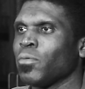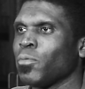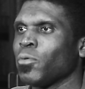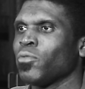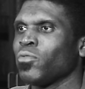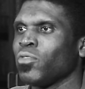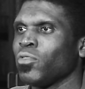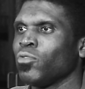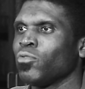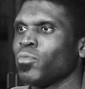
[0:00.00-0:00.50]

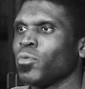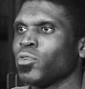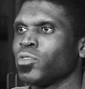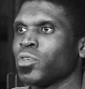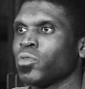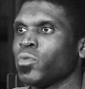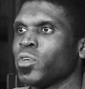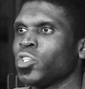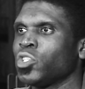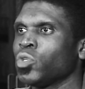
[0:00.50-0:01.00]
person who's
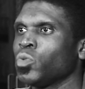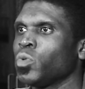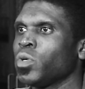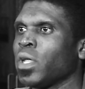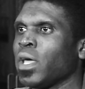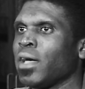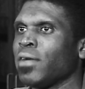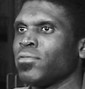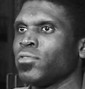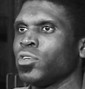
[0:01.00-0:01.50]
multiracial would
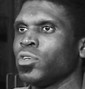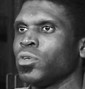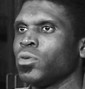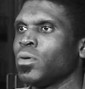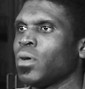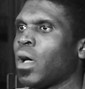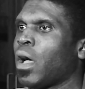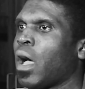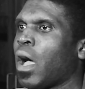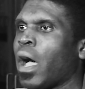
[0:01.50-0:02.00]
have
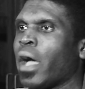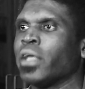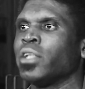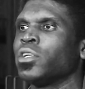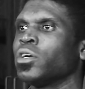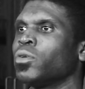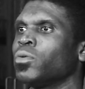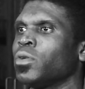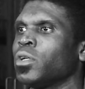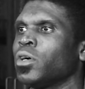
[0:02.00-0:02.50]
to, I
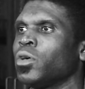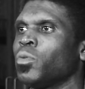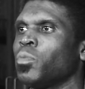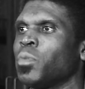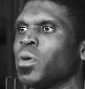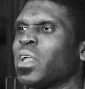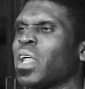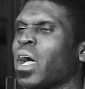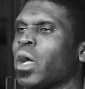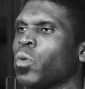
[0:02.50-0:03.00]
don't know,
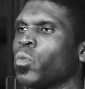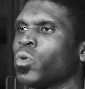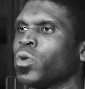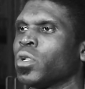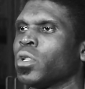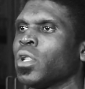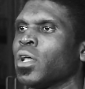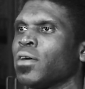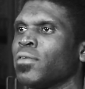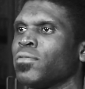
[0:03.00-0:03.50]
but I
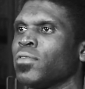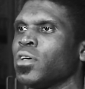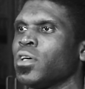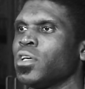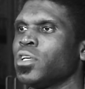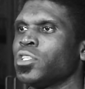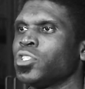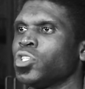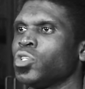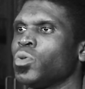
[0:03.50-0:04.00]
would love
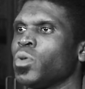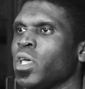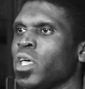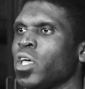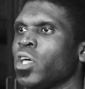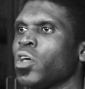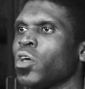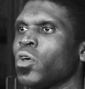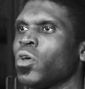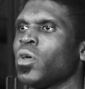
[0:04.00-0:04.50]
to
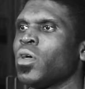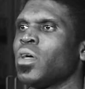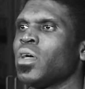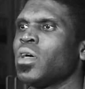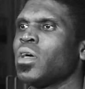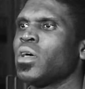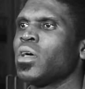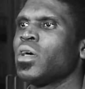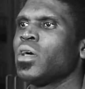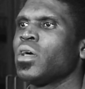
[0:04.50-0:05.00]
hear
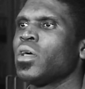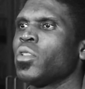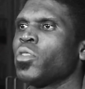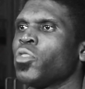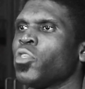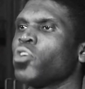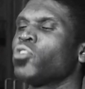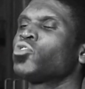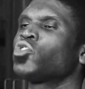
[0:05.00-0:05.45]
their